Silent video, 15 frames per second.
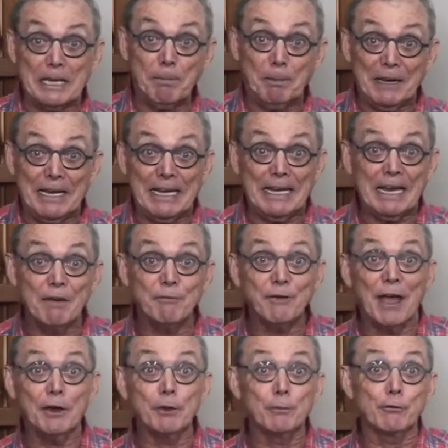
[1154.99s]
yippee, I
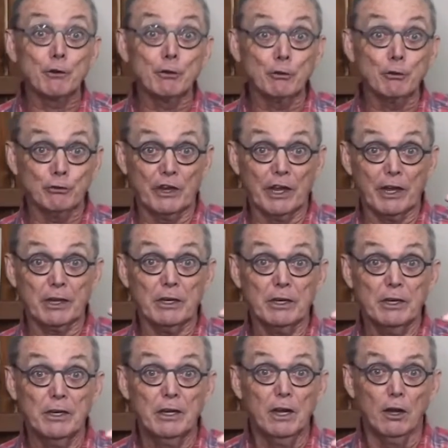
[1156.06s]
found a fruit stick.